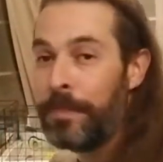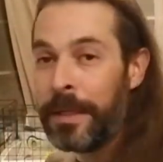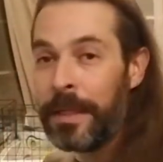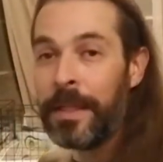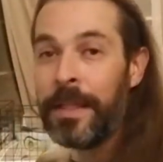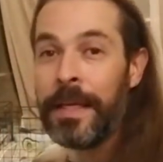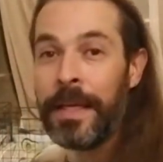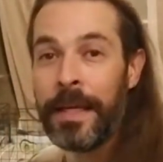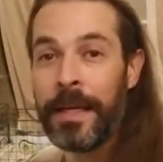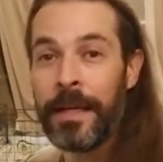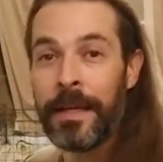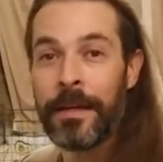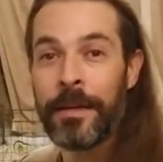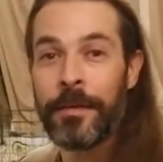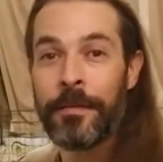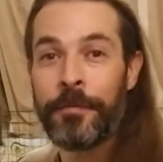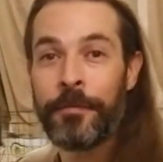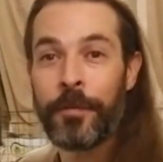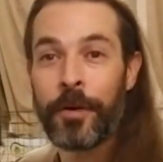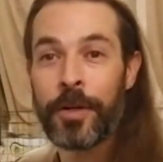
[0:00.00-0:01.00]
Billy
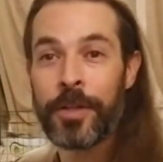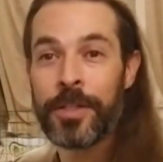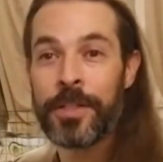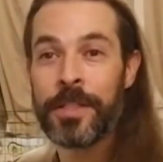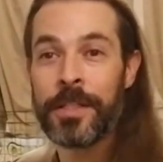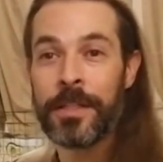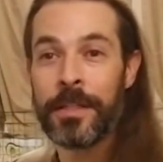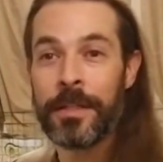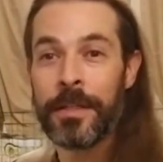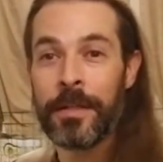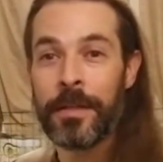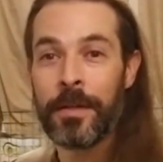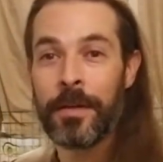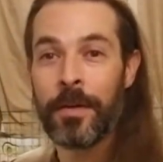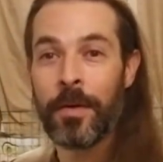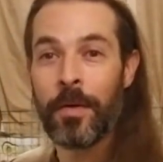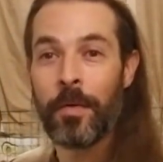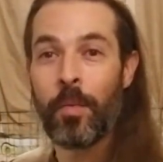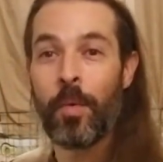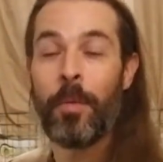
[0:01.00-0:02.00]

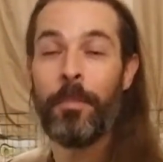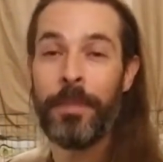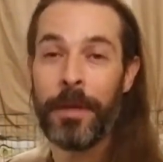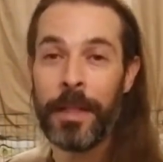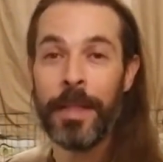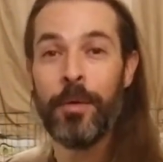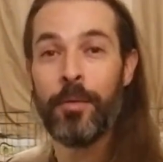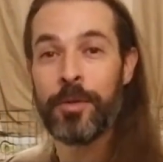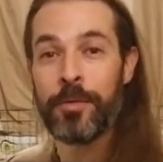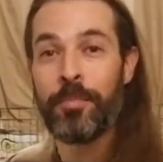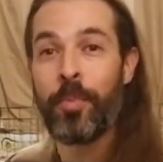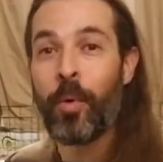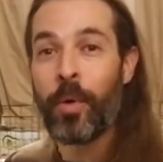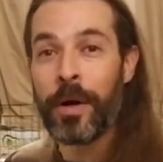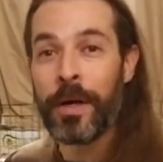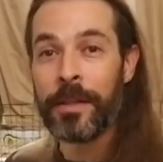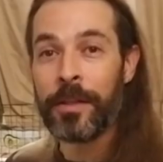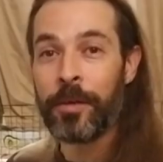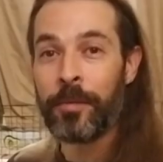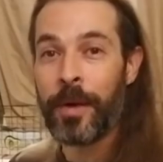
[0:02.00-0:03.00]
Billy was
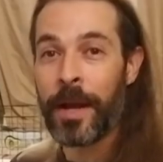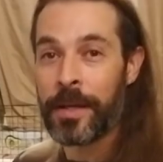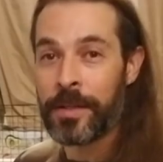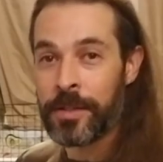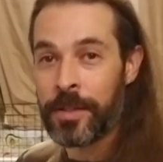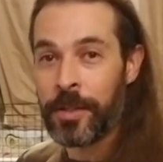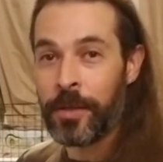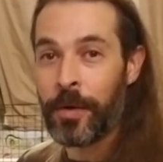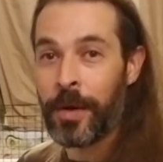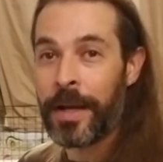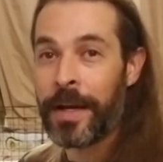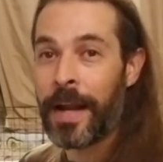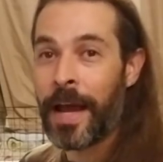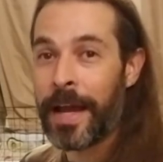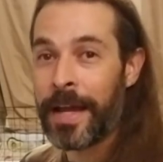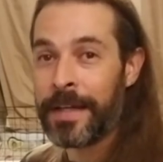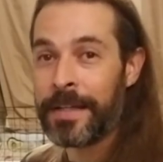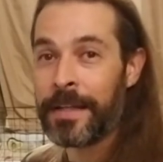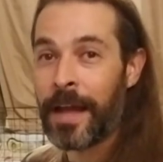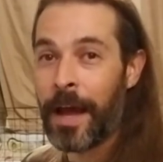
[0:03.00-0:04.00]
born at the rescue, and I
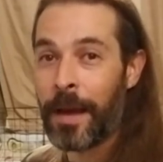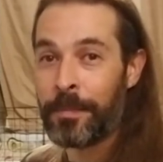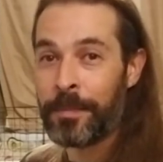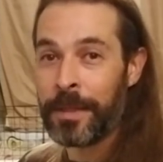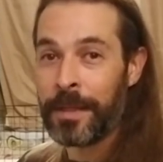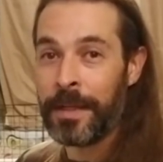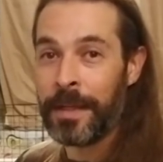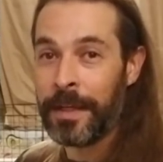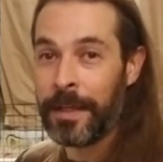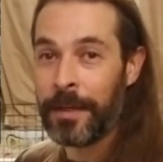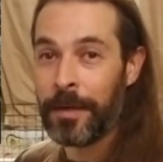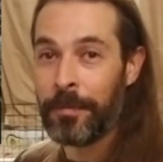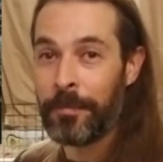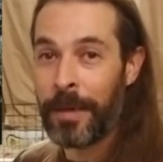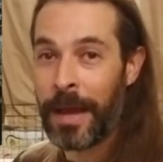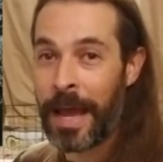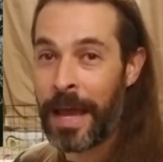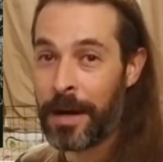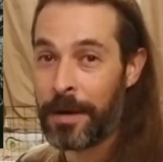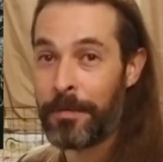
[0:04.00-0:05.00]
adopted
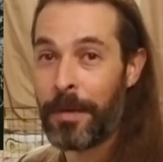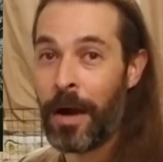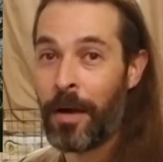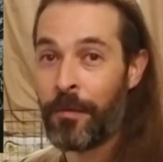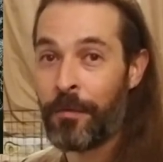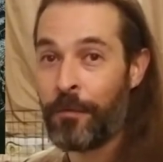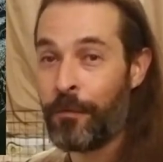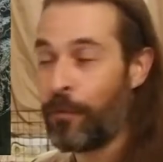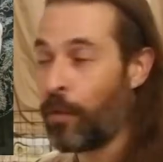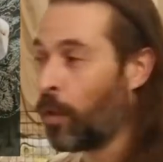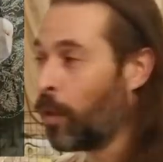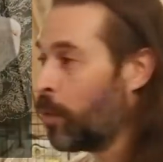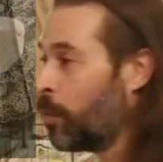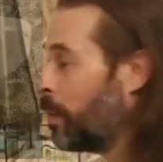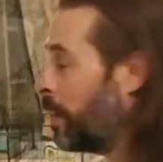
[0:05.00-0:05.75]
him at about 4